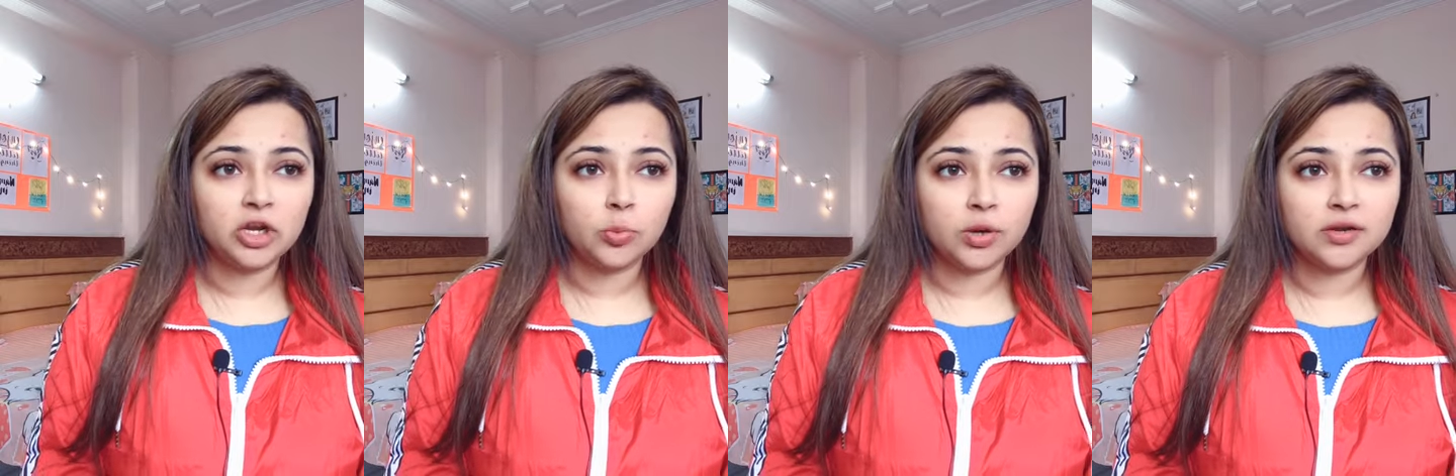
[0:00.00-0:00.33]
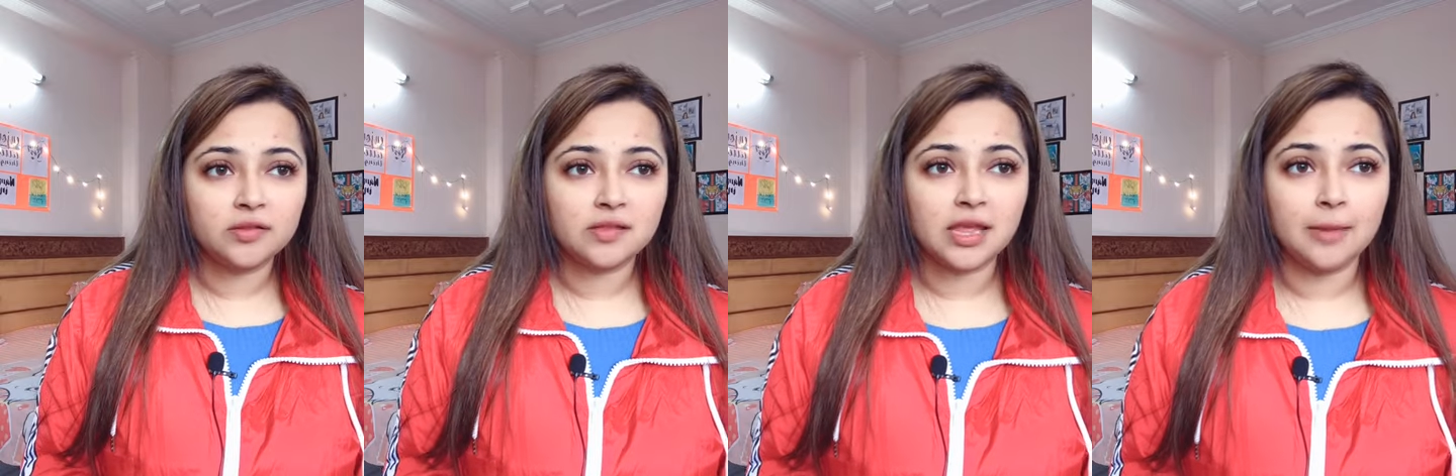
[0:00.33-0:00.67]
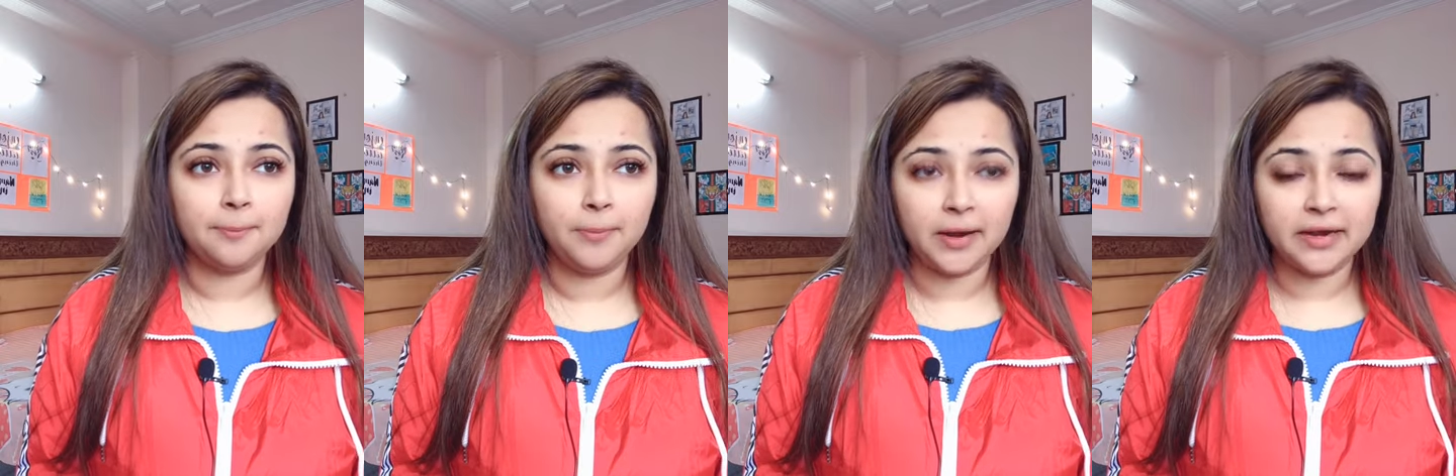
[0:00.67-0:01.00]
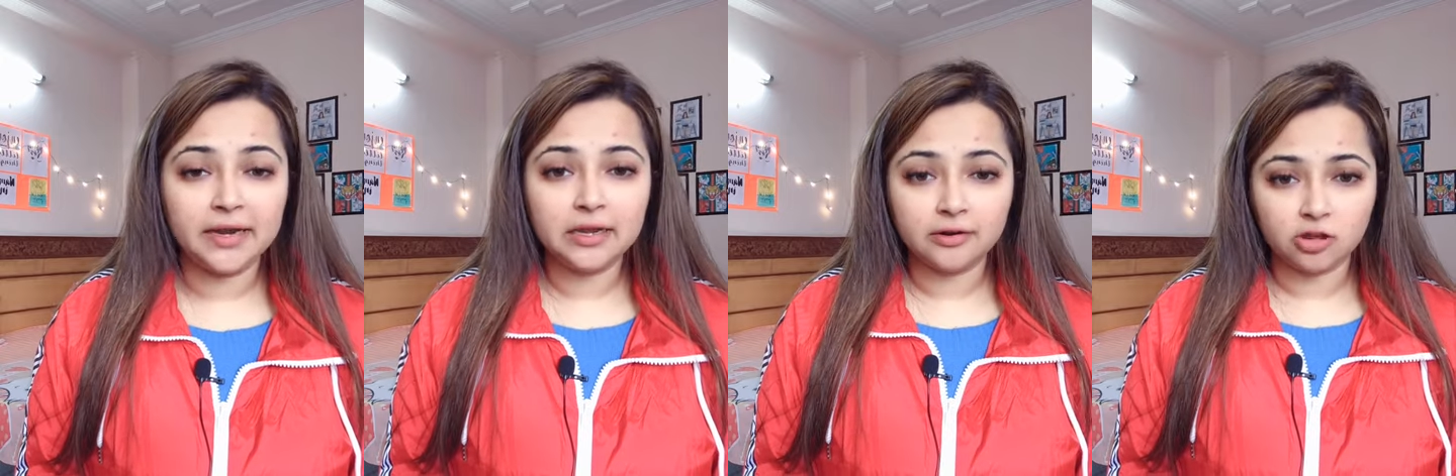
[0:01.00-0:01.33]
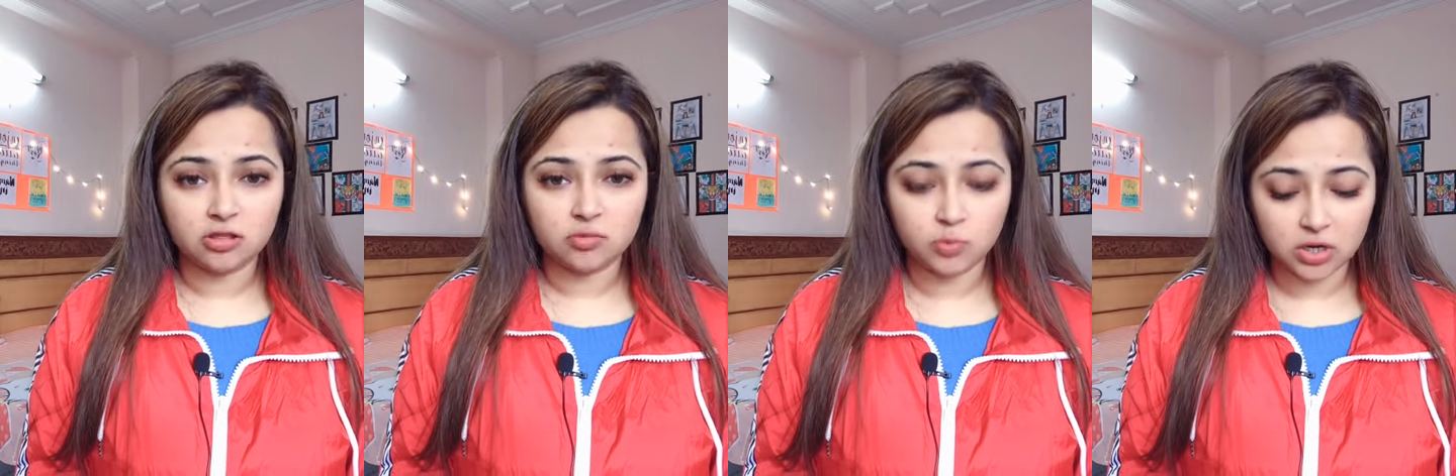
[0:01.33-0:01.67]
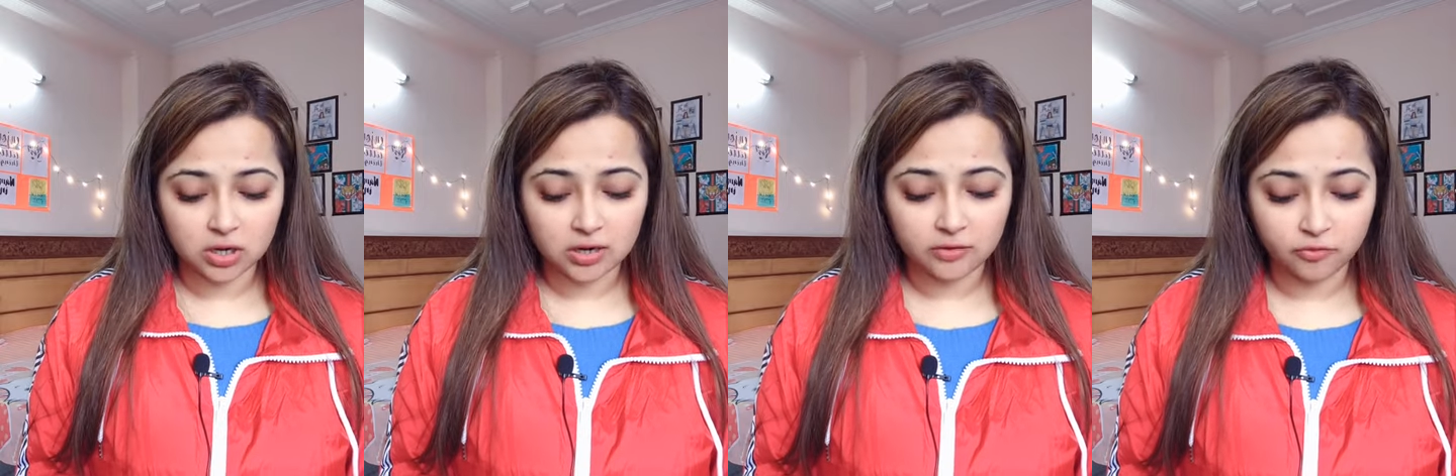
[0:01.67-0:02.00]
towards the impending
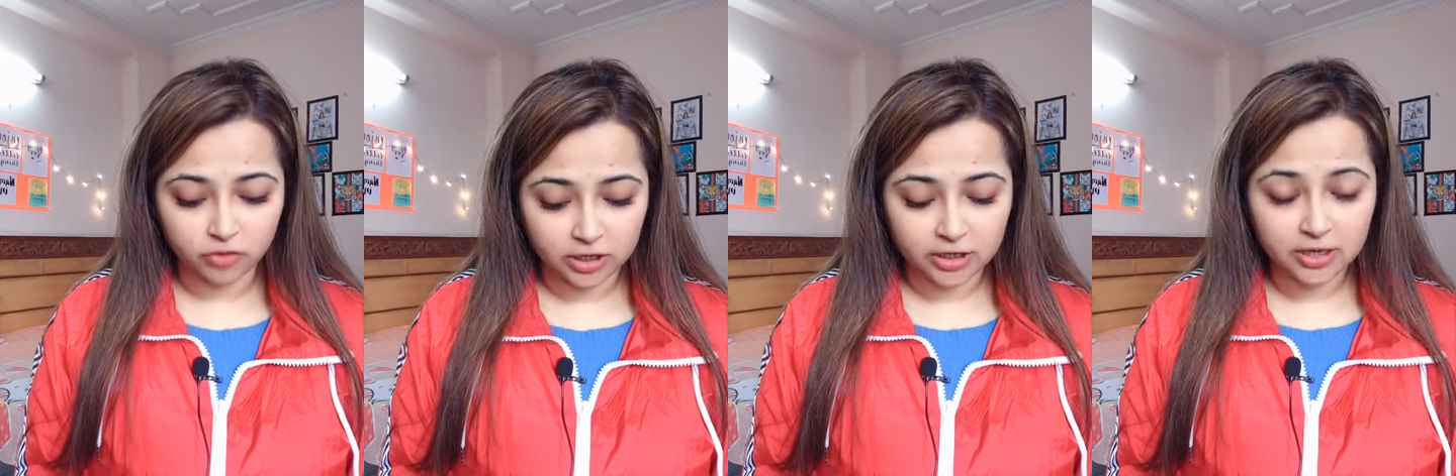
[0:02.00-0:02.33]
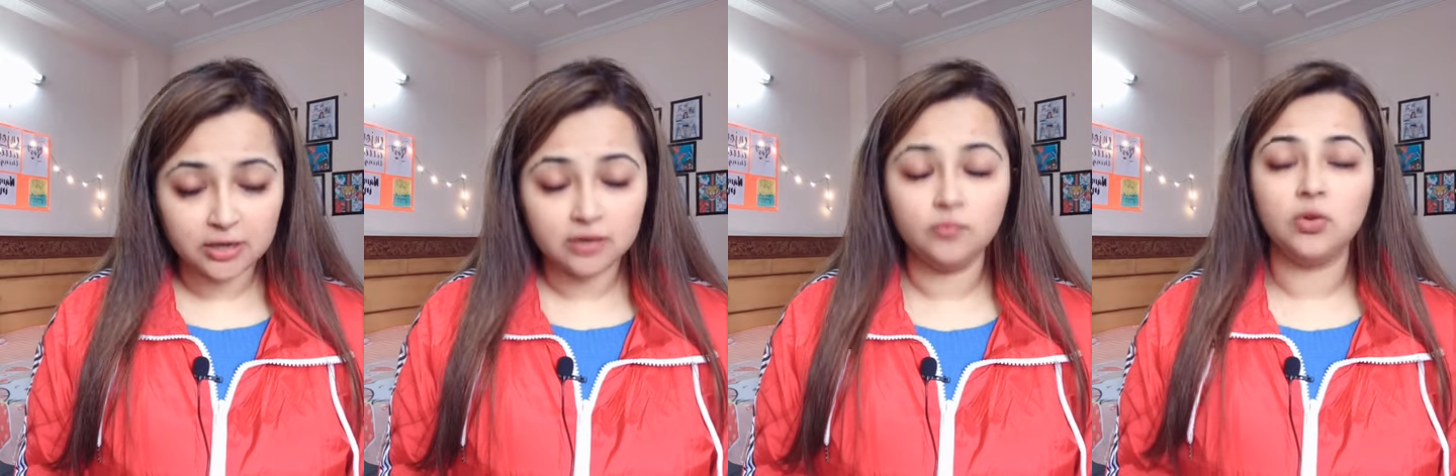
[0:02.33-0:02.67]
respiratory failure.